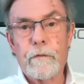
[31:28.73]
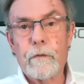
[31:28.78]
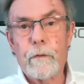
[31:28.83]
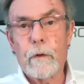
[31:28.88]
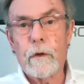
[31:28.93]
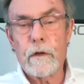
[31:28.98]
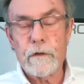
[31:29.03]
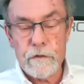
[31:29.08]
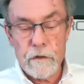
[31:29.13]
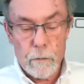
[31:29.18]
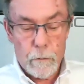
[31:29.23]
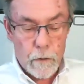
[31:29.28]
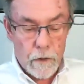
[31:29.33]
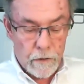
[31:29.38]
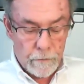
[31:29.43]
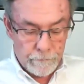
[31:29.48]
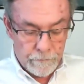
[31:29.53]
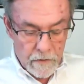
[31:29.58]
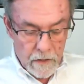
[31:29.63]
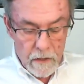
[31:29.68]
for you
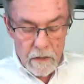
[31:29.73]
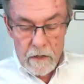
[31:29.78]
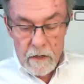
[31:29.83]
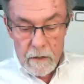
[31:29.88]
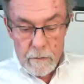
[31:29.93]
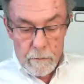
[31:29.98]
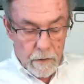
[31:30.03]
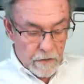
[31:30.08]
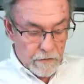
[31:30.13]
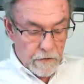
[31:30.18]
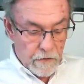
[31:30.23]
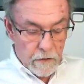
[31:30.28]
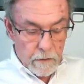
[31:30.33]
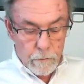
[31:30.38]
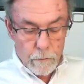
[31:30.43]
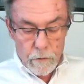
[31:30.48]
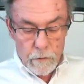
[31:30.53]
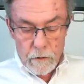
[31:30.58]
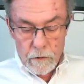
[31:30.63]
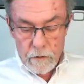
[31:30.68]
somewhere. I think
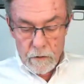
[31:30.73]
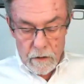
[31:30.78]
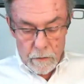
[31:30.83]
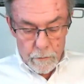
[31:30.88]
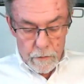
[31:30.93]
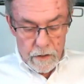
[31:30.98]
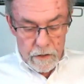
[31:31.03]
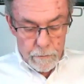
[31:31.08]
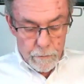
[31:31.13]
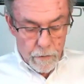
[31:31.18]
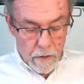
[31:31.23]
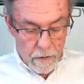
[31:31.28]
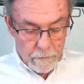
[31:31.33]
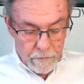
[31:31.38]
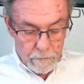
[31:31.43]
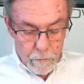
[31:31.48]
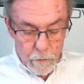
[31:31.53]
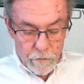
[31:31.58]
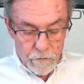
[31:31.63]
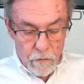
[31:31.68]
we're uh, we need to
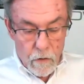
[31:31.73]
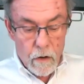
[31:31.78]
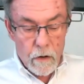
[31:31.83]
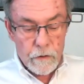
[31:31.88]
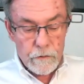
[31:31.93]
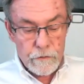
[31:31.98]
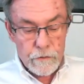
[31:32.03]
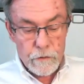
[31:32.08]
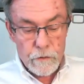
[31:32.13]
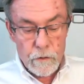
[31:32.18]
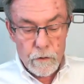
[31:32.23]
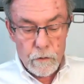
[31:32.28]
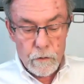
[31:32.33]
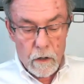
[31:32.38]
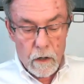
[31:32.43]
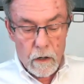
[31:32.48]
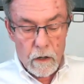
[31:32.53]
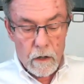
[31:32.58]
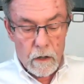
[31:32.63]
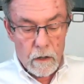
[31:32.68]
probably move on to
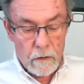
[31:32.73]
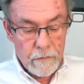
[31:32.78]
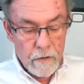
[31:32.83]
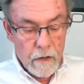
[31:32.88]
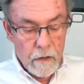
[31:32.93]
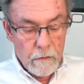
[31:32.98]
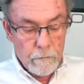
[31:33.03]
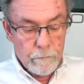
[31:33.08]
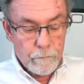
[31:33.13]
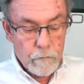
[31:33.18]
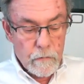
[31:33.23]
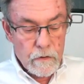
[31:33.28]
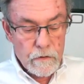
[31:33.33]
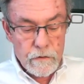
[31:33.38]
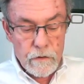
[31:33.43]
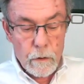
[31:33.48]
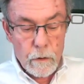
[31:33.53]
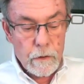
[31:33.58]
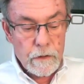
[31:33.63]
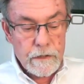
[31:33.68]
our
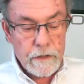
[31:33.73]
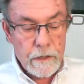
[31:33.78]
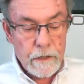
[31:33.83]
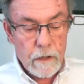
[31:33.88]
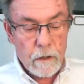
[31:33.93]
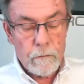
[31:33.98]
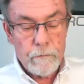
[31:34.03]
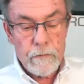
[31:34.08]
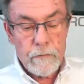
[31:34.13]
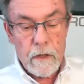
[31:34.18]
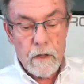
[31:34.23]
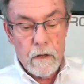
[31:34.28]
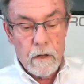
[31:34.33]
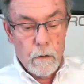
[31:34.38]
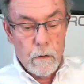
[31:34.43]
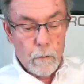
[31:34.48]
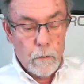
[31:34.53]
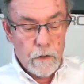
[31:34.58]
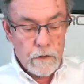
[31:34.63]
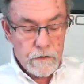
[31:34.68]
show and tell,
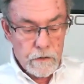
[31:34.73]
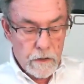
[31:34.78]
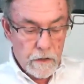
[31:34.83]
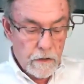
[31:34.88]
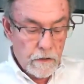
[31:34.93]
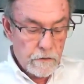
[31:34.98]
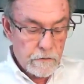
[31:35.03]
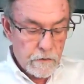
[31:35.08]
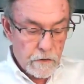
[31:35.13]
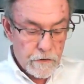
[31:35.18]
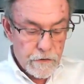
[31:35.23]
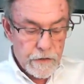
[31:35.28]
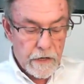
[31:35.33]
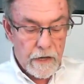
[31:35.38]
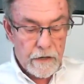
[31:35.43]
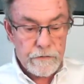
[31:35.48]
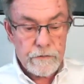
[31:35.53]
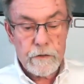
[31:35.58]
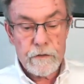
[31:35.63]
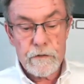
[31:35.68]
which is
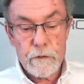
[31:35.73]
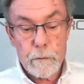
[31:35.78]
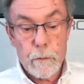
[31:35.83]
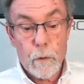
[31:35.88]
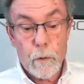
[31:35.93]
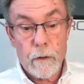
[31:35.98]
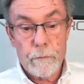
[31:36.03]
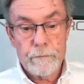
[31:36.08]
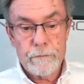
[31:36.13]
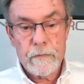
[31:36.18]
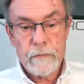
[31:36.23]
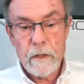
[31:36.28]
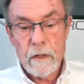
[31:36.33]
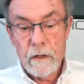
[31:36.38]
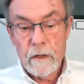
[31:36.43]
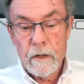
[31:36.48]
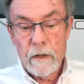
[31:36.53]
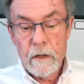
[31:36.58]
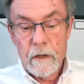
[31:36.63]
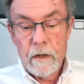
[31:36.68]
chassis support.
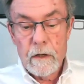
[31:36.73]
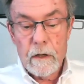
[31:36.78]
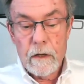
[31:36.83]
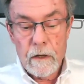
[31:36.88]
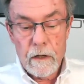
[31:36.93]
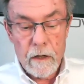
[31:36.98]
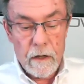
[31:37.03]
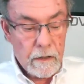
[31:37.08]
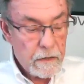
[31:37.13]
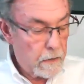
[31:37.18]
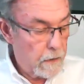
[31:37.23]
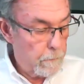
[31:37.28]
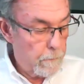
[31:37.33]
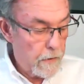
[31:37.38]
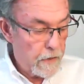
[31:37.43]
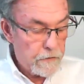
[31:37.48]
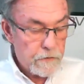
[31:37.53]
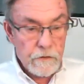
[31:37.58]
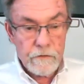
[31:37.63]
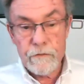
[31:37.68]
Uh, now I
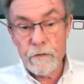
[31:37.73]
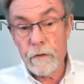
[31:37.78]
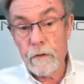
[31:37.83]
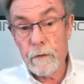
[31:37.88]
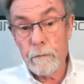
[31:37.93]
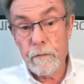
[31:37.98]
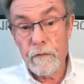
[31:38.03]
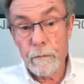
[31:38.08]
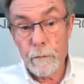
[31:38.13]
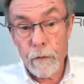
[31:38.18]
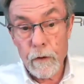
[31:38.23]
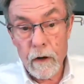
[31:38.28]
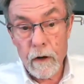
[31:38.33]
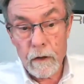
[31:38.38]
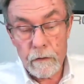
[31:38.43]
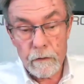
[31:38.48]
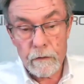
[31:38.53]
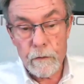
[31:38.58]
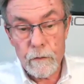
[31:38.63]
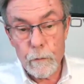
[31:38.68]
mentioned for the
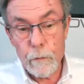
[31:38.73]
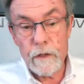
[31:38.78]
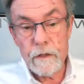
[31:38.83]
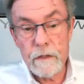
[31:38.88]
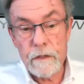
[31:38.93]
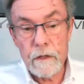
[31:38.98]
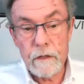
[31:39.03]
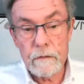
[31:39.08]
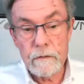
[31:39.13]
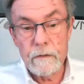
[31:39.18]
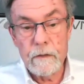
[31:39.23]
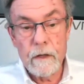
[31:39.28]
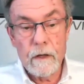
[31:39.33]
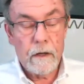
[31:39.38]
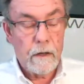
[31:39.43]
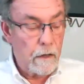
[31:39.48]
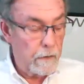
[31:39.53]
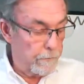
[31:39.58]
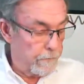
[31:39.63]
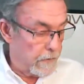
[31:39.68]
Marauder that we did
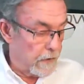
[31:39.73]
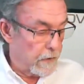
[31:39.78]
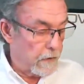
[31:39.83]
uh,